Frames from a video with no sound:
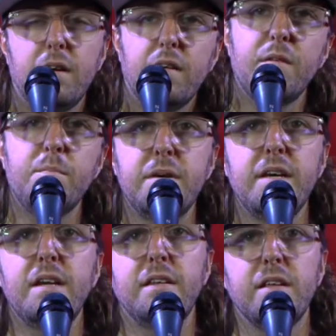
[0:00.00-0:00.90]
The
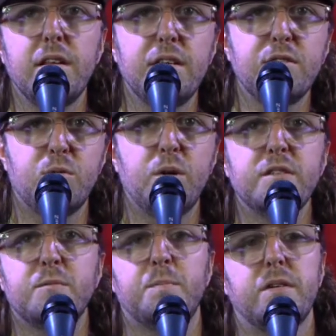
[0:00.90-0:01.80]
meaningless
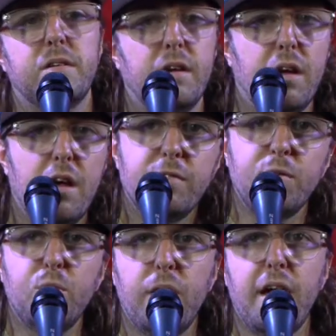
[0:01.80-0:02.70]
whisper,
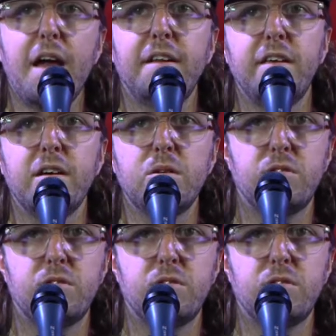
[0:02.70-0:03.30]
a radio